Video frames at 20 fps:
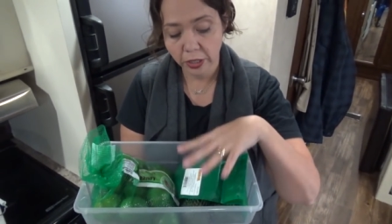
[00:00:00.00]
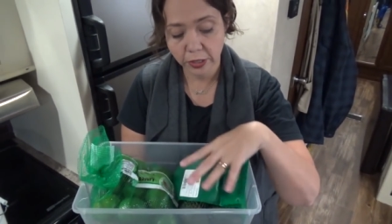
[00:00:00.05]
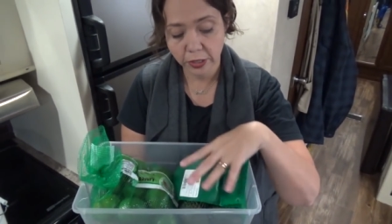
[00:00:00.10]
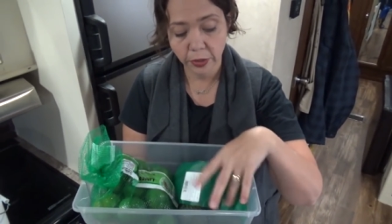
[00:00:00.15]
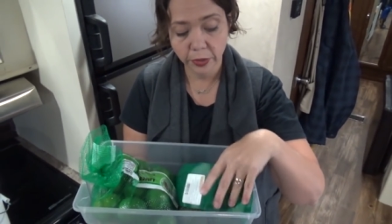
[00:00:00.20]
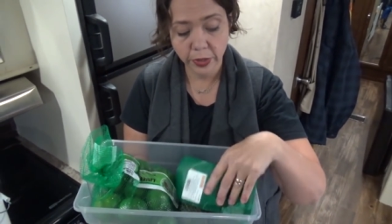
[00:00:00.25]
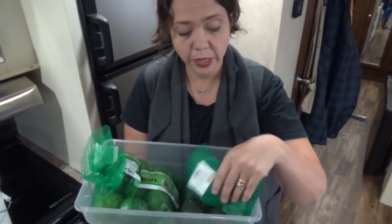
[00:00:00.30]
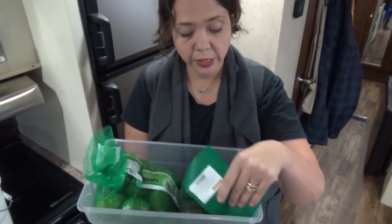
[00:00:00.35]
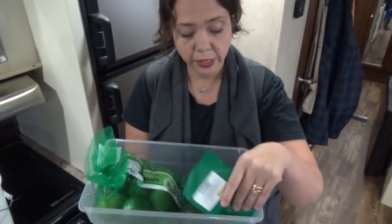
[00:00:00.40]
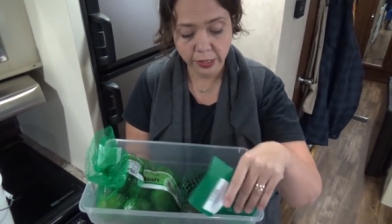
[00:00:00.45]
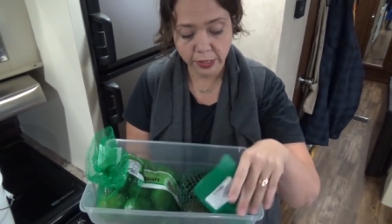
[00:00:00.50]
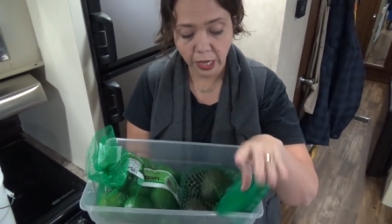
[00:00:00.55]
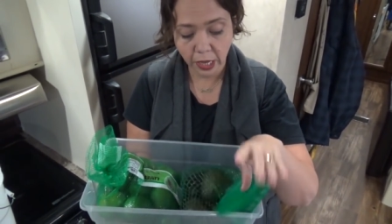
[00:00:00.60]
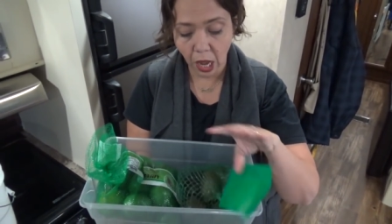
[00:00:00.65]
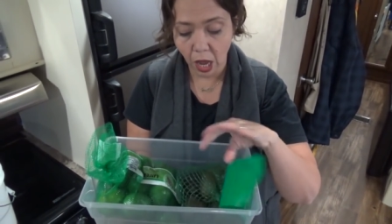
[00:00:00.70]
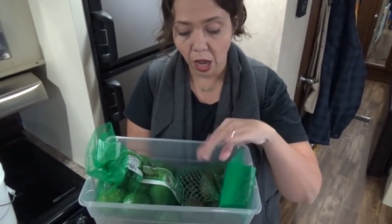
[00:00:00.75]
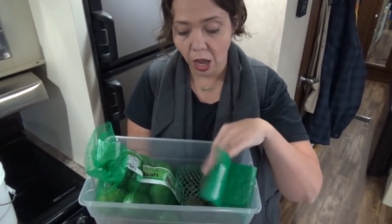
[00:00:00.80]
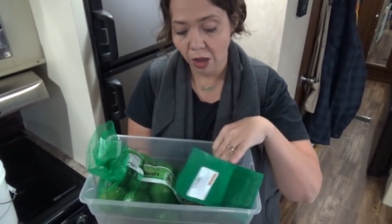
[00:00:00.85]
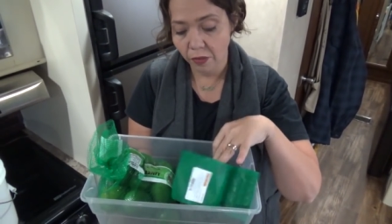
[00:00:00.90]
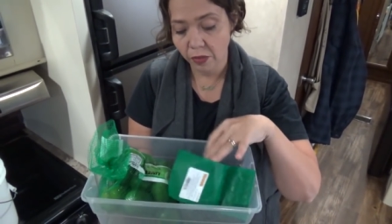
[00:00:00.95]
So this has
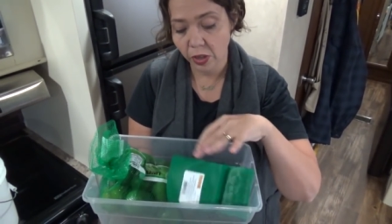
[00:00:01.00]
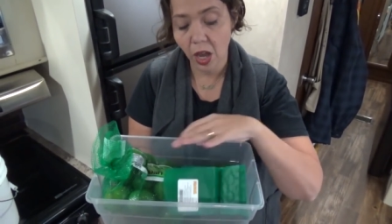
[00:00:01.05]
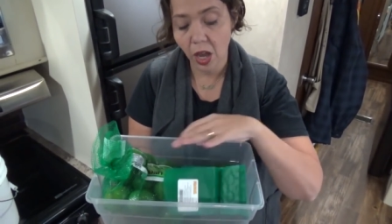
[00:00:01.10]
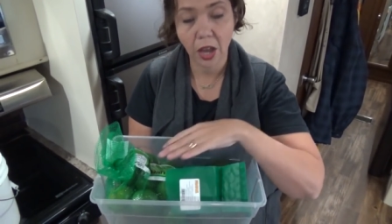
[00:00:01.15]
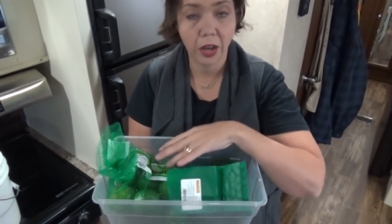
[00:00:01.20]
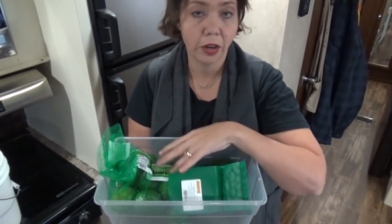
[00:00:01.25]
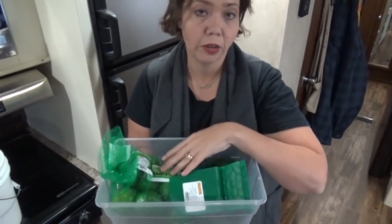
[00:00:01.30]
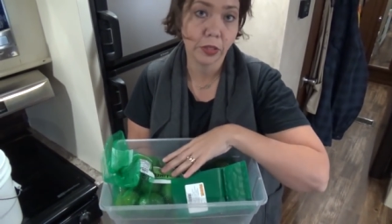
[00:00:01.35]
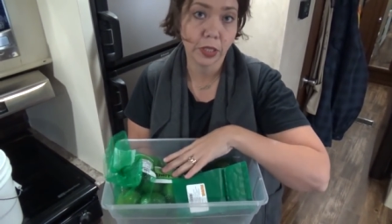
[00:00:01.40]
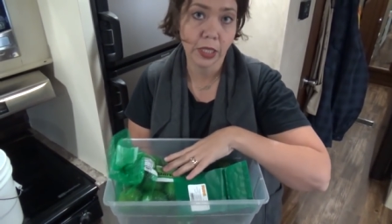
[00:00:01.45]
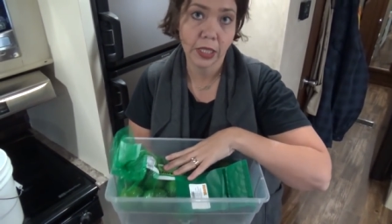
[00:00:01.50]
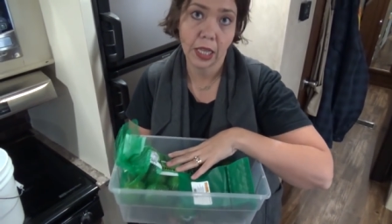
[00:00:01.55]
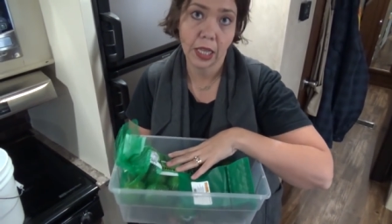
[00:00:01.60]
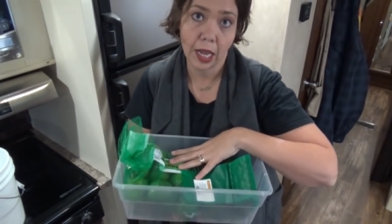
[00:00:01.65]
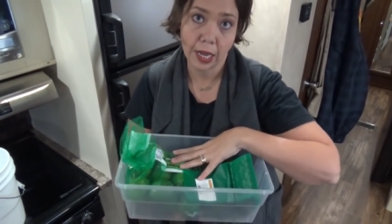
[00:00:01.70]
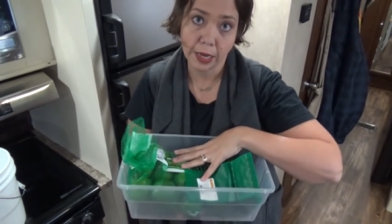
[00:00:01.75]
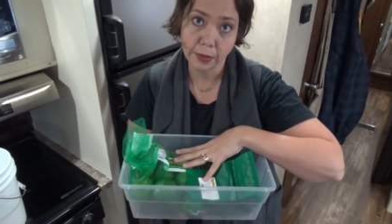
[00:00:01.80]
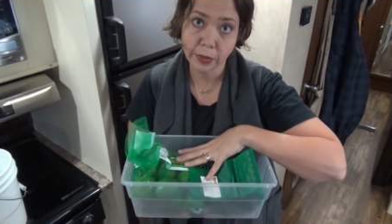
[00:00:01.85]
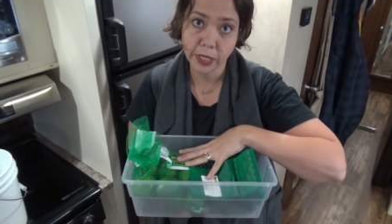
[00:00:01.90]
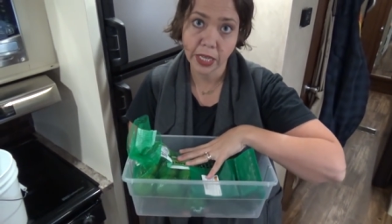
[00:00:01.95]
got avocados and
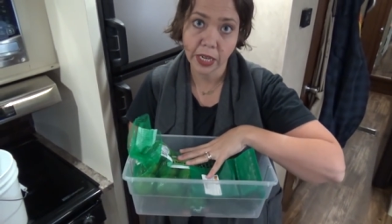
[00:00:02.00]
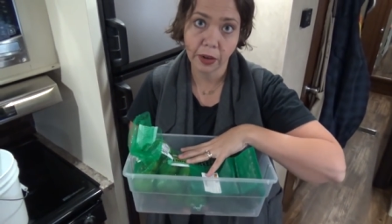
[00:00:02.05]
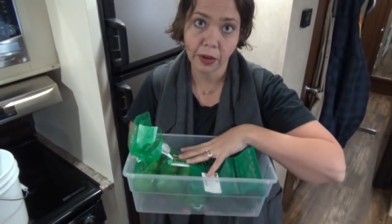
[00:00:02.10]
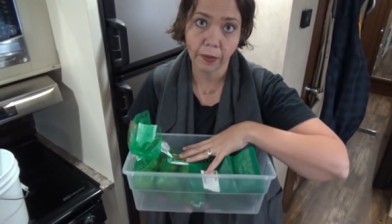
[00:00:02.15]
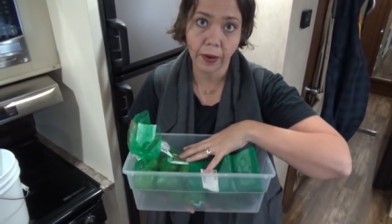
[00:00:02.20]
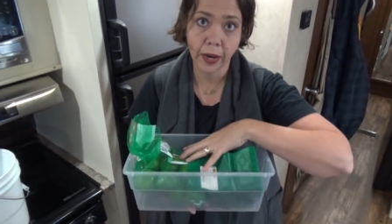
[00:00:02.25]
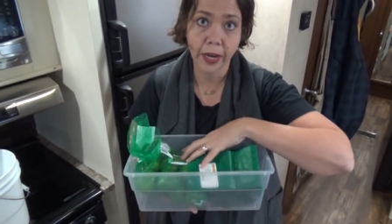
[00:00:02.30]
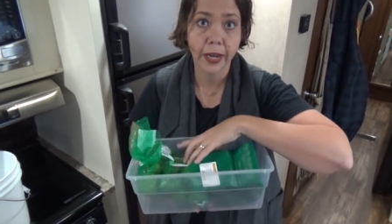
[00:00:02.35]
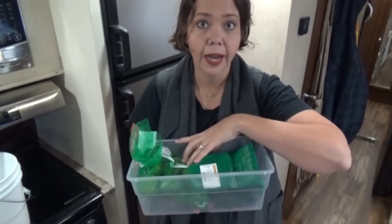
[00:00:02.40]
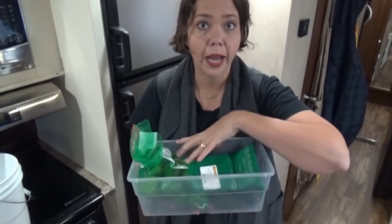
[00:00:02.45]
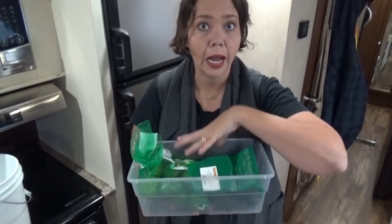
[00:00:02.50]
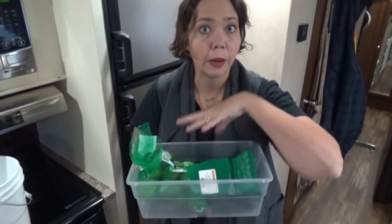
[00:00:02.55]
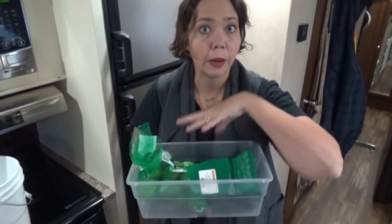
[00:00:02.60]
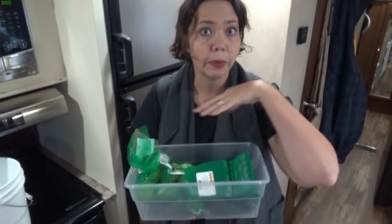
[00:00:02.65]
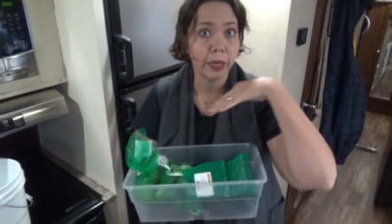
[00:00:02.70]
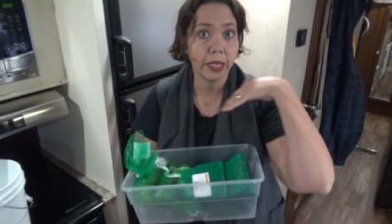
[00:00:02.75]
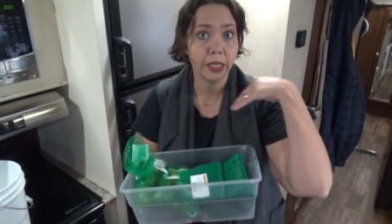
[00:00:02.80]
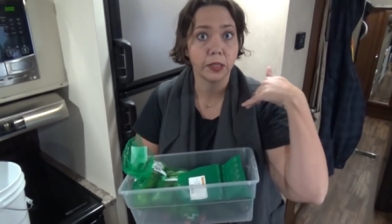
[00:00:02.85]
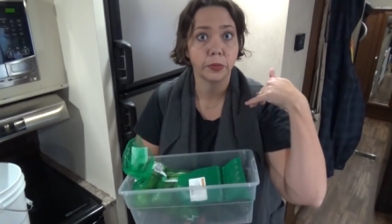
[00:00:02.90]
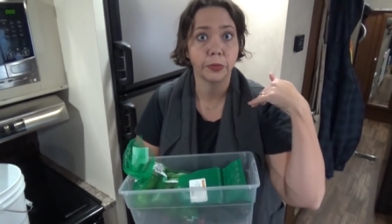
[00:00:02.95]
limes in it right now
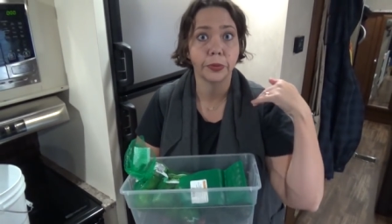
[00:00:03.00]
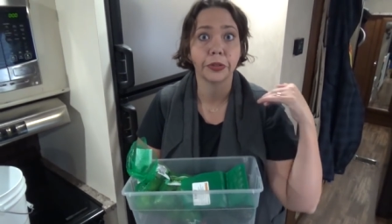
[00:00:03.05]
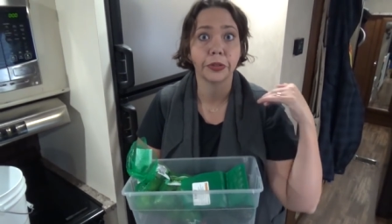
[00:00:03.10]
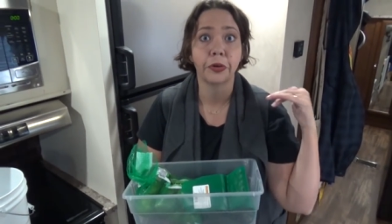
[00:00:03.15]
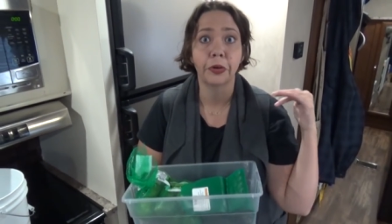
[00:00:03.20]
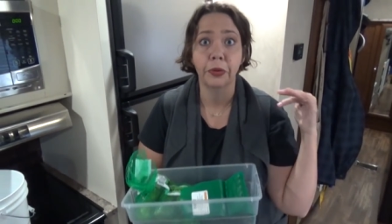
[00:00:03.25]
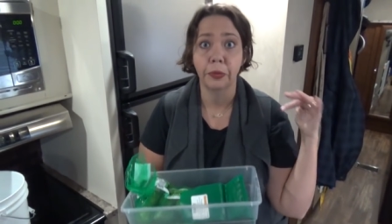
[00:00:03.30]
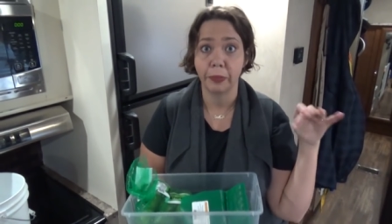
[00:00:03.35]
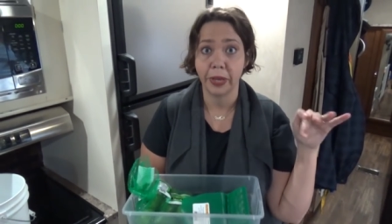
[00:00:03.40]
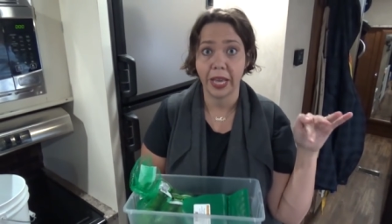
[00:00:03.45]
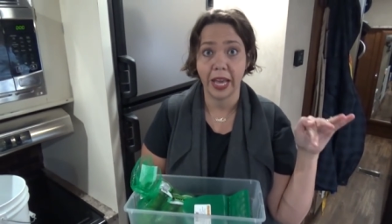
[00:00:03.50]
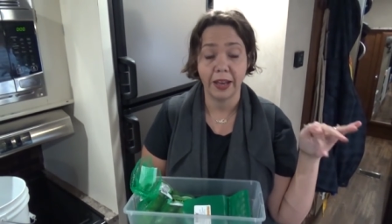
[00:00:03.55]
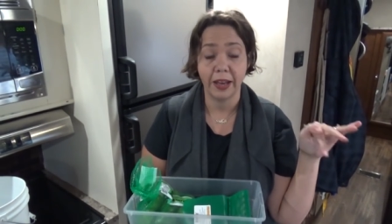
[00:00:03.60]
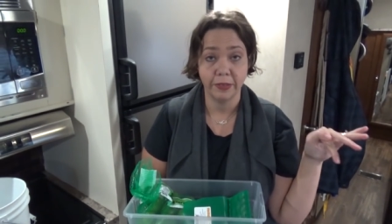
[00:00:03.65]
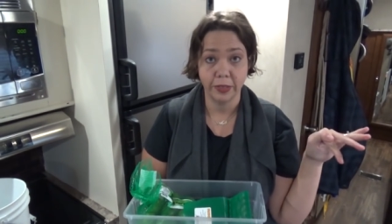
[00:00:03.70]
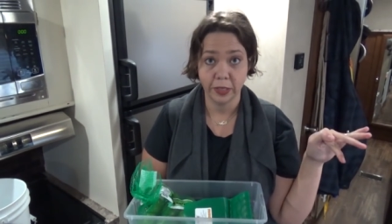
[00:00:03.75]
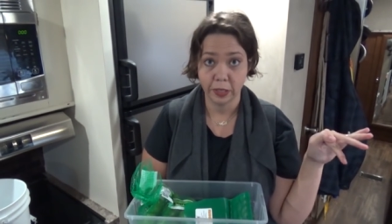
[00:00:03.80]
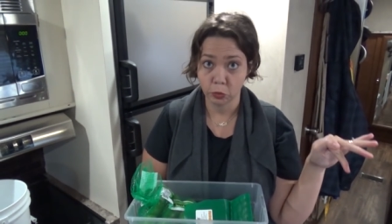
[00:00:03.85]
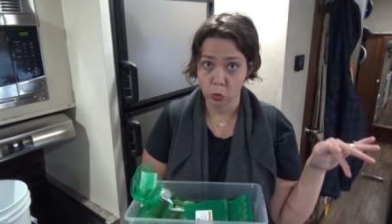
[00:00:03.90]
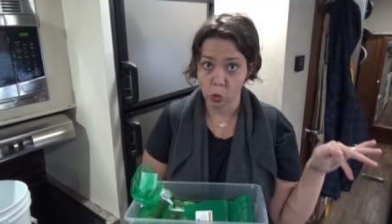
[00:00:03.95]
because we're going to be
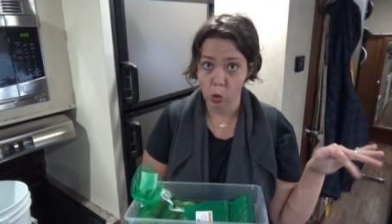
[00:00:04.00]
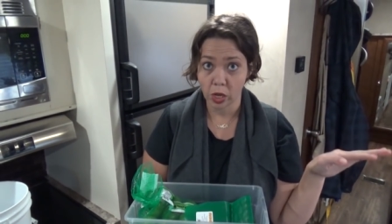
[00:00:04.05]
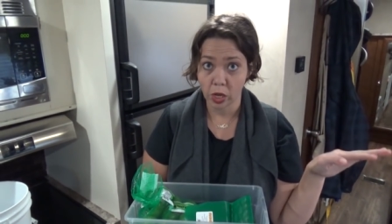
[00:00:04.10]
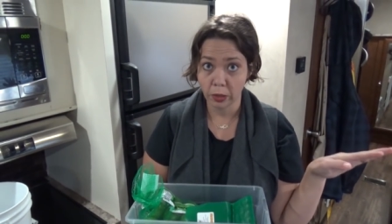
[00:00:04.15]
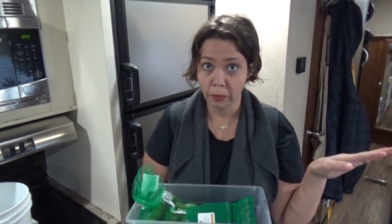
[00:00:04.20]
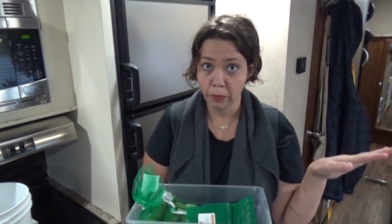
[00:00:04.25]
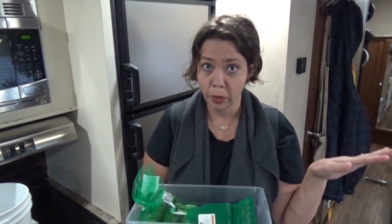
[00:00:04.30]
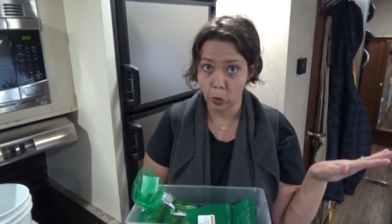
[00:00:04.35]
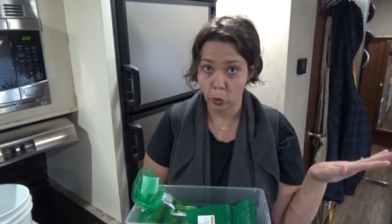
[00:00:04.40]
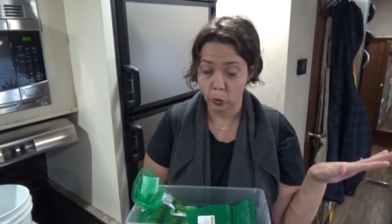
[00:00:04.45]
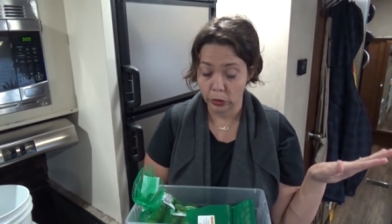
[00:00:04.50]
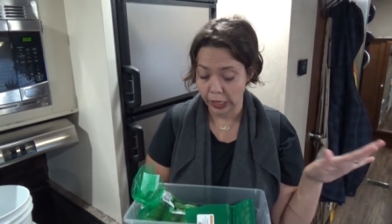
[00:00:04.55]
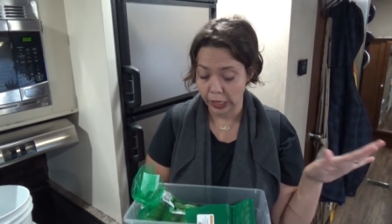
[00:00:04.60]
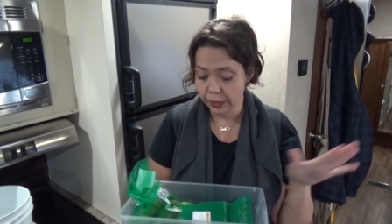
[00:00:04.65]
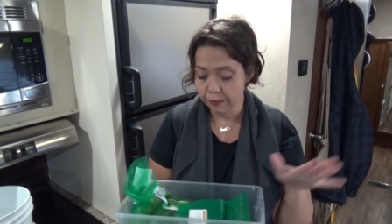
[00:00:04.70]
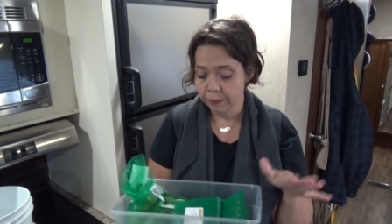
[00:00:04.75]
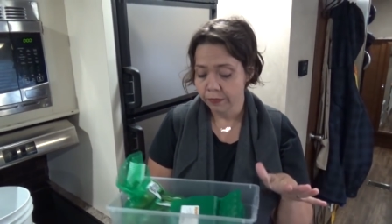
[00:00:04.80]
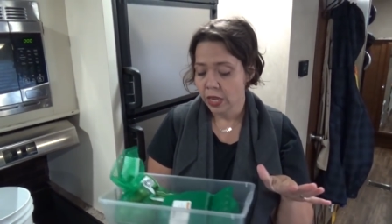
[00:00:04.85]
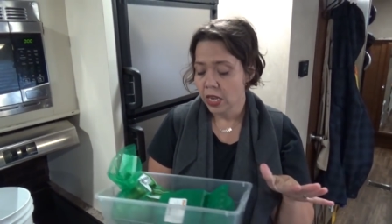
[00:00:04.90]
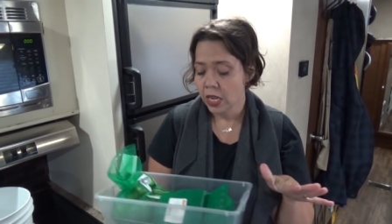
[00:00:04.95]
having some guacamole.